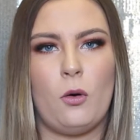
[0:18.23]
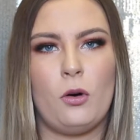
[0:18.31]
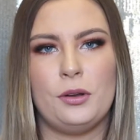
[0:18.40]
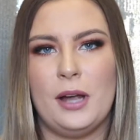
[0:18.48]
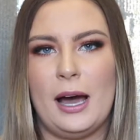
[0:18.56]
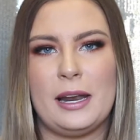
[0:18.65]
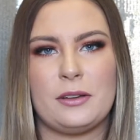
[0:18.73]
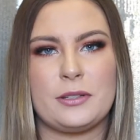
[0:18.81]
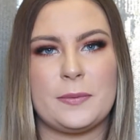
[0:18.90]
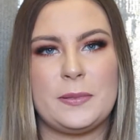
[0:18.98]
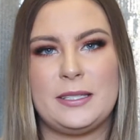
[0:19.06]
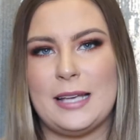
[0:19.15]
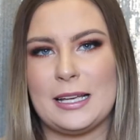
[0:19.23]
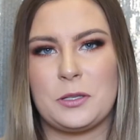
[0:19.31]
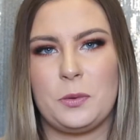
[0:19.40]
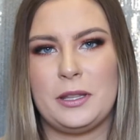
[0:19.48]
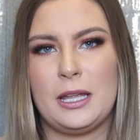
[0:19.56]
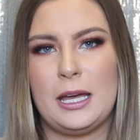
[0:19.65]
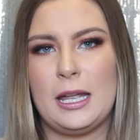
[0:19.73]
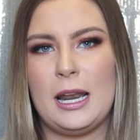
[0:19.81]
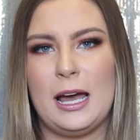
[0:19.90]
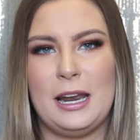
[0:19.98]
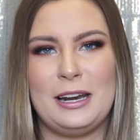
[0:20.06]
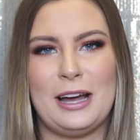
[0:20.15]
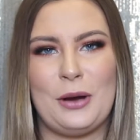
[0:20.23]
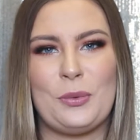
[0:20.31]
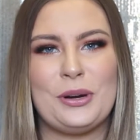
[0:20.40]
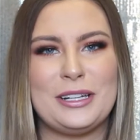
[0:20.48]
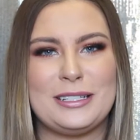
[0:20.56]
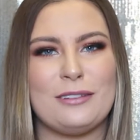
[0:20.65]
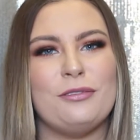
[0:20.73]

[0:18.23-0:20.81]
all night I was obsessed with it and I wanted